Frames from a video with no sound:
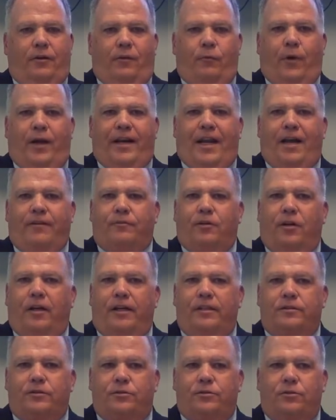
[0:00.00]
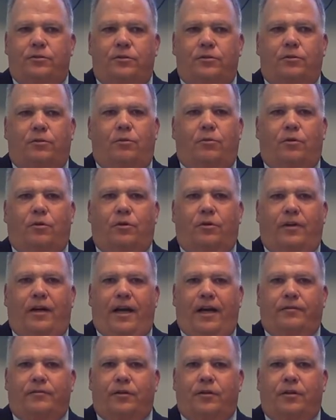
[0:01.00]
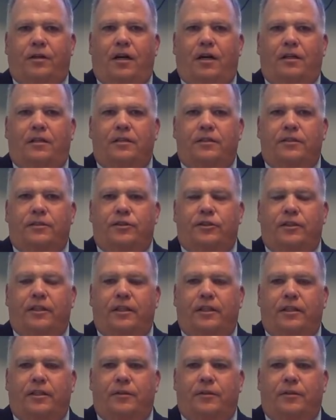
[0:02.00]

right after high school or after college.